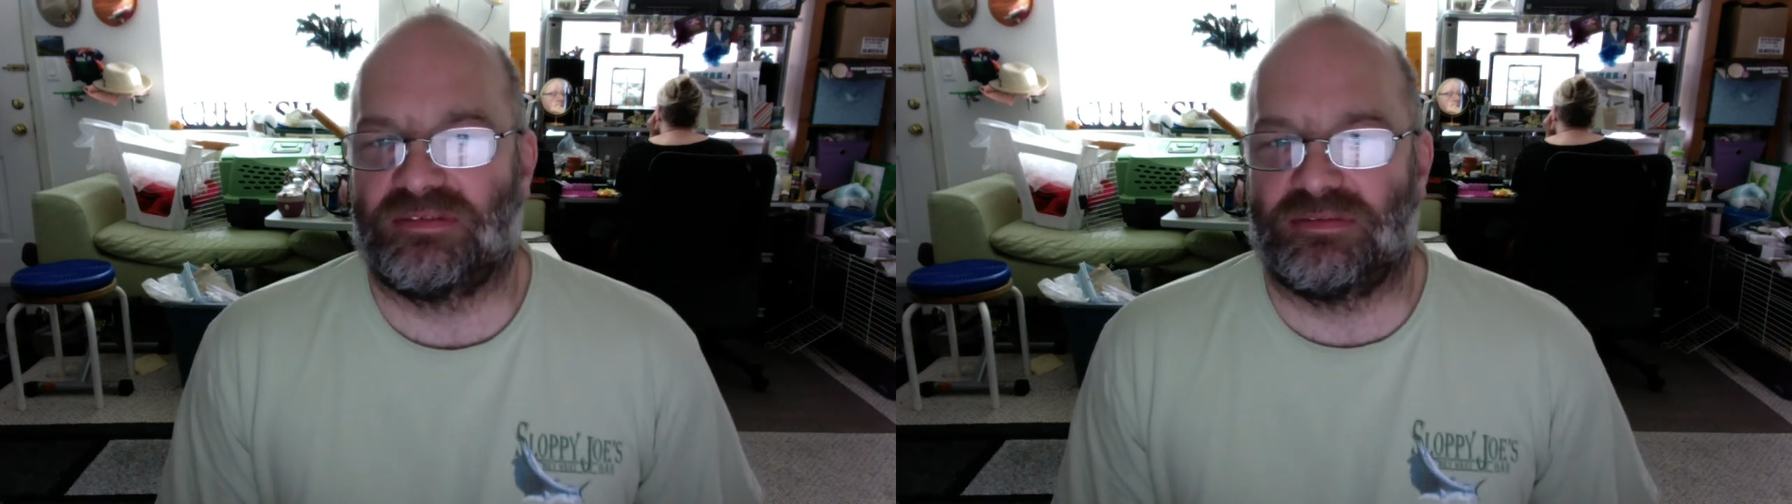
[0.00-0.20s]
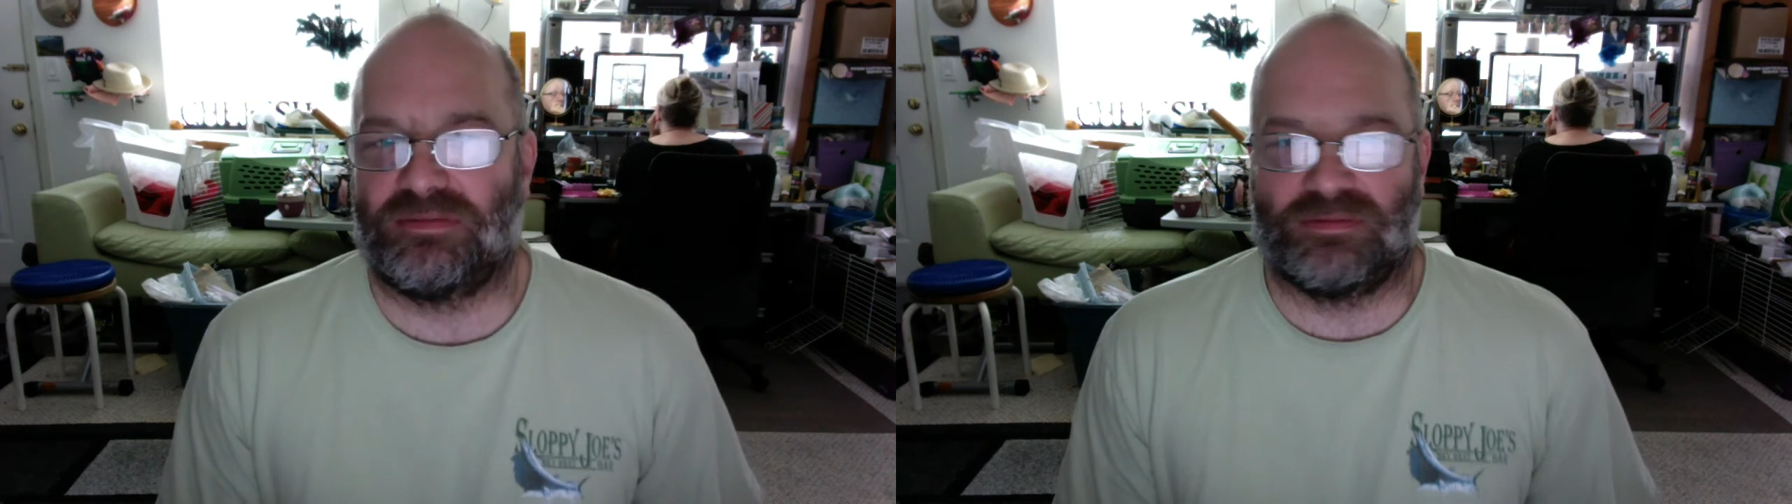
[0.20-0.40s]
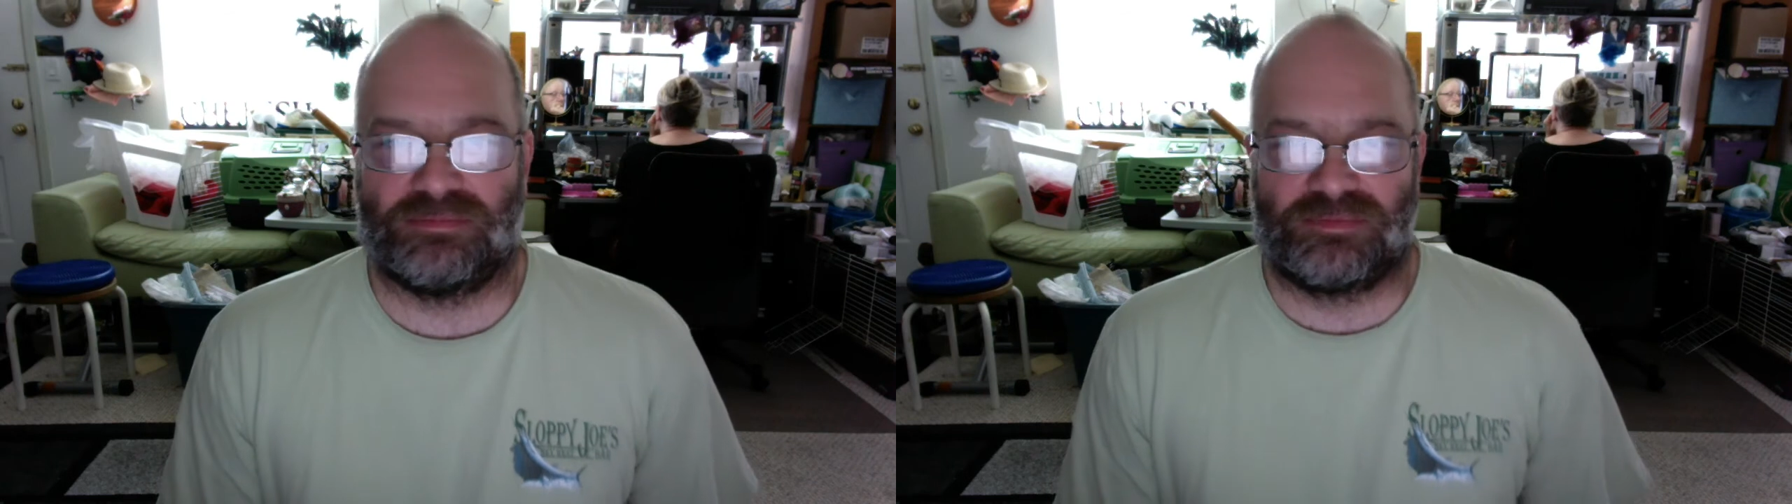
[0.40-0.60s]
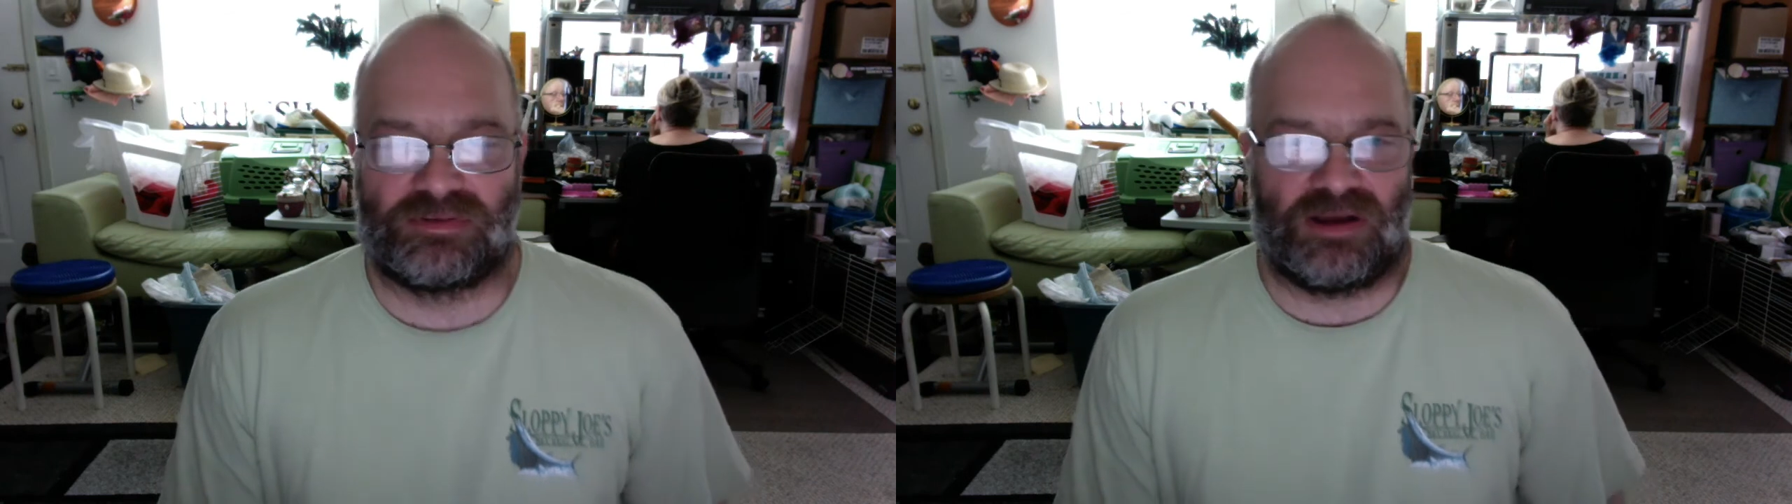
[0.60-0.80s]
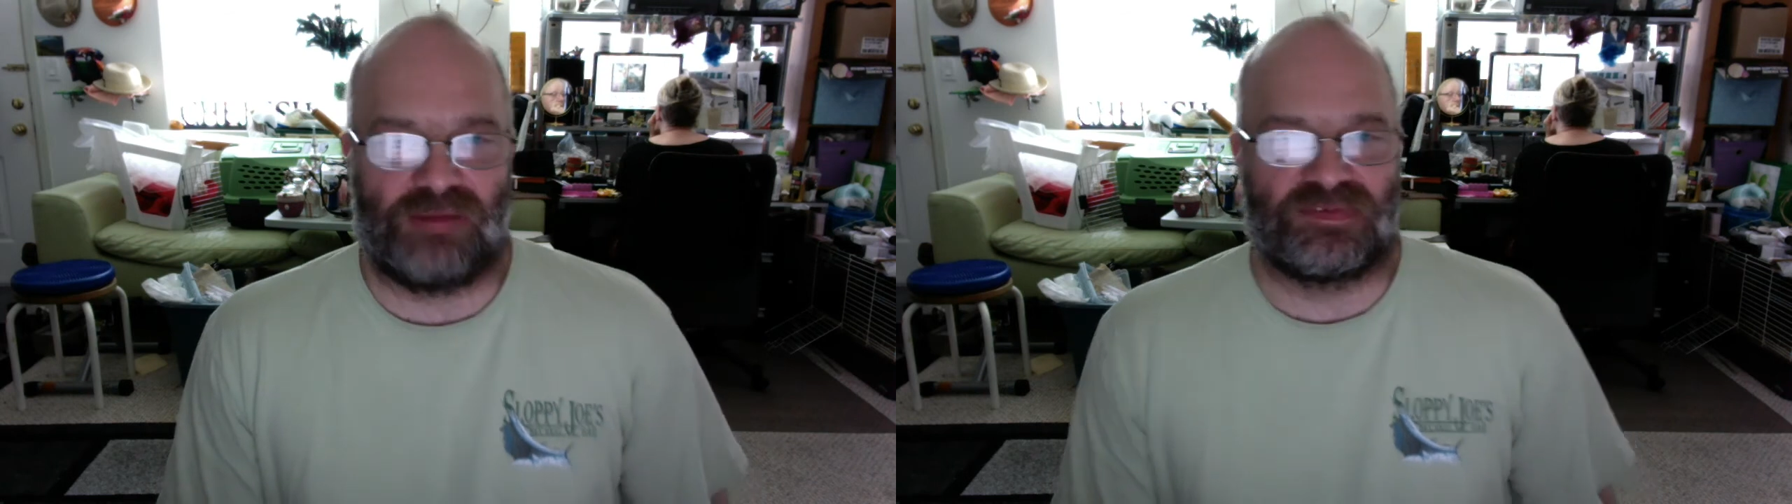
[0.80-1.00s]
or
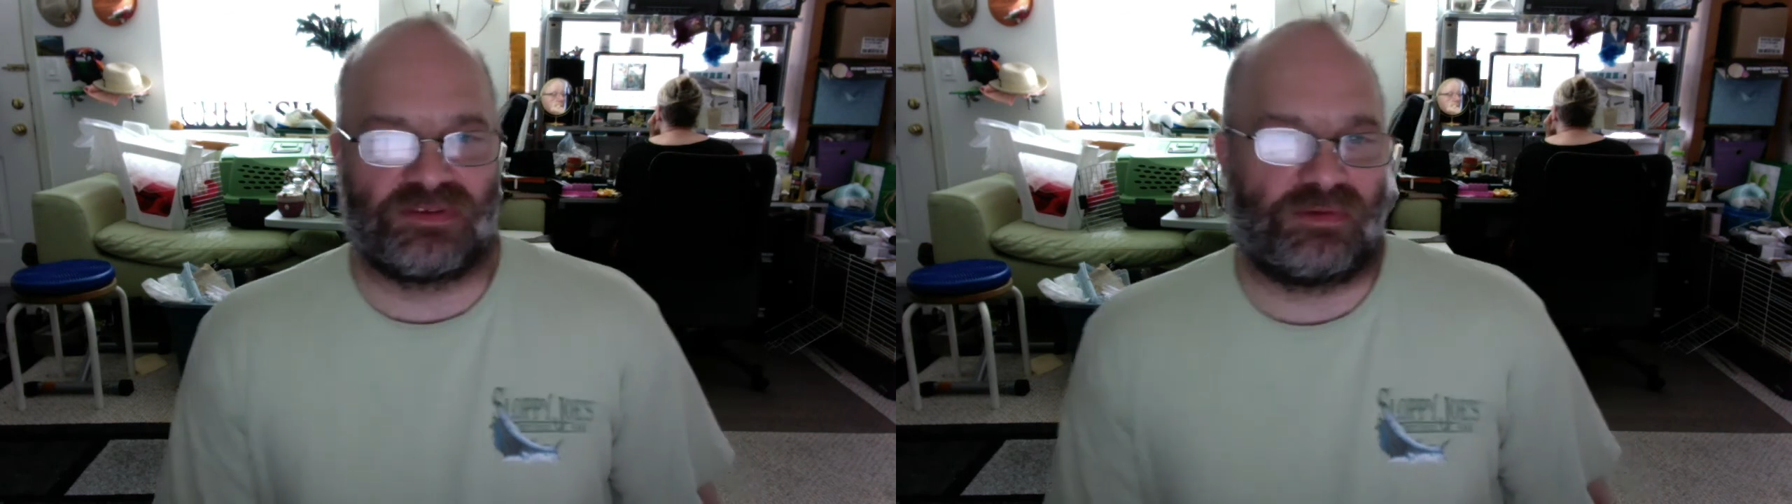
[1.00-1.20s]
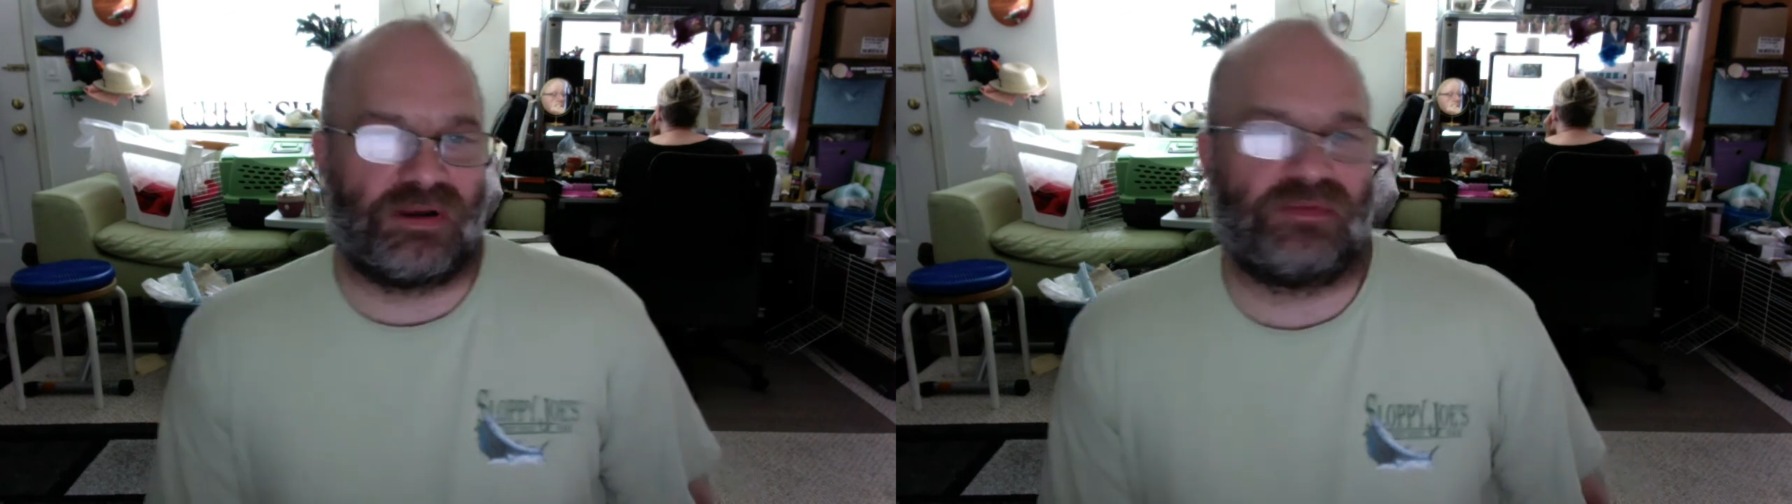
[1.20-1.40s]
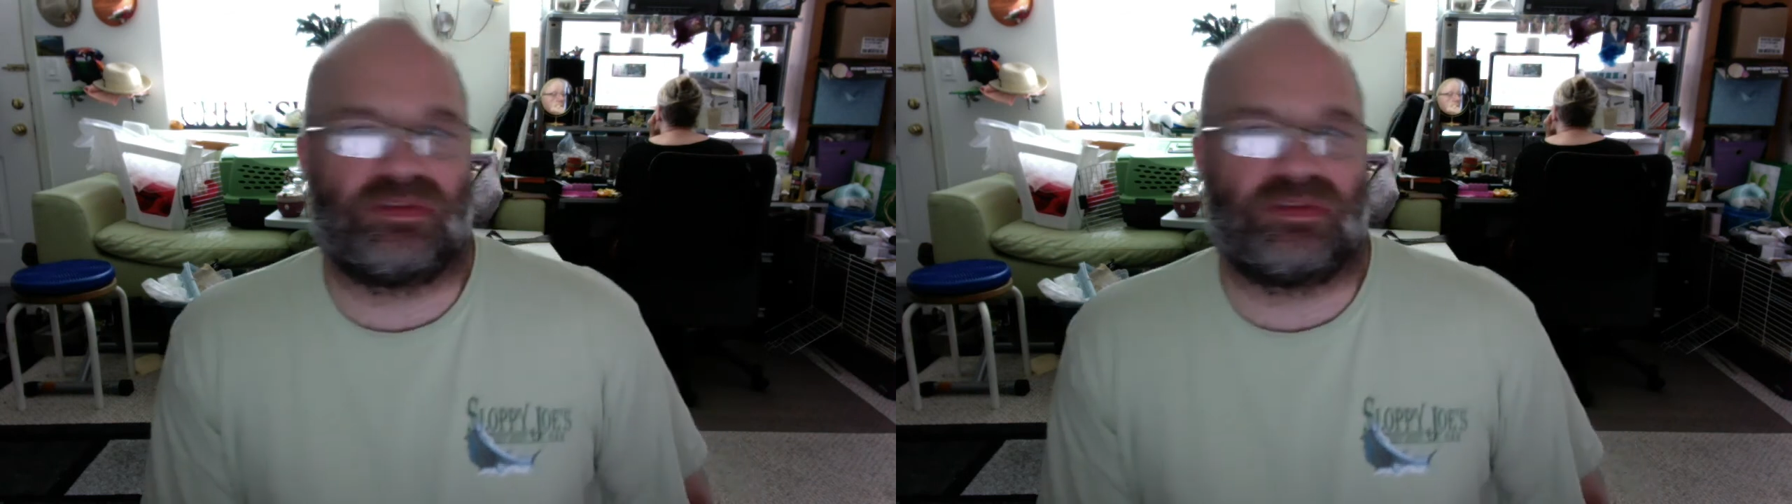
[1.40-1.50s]
Cubs, or whatever